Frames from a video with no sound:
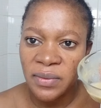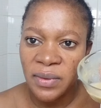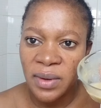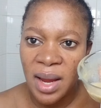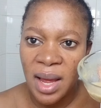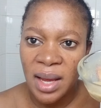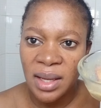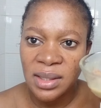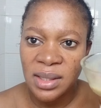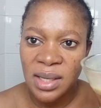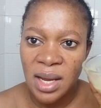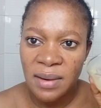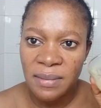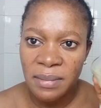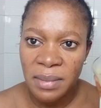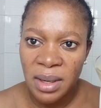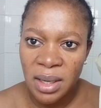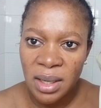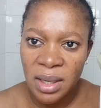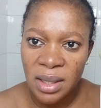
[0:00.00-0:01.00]
like 10
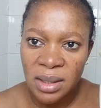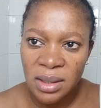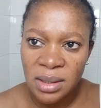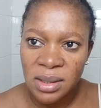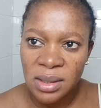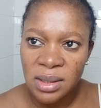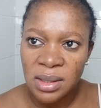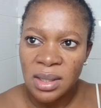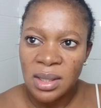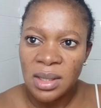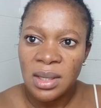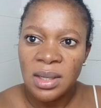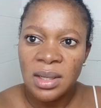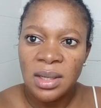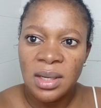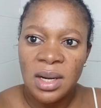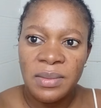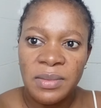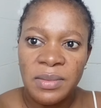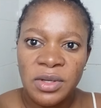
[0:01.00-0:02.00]
minutes
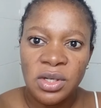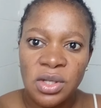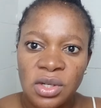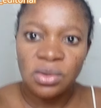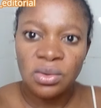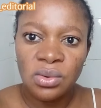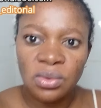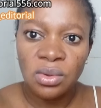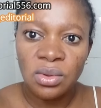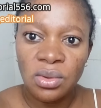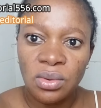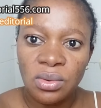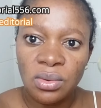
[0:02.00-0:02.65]
let me show you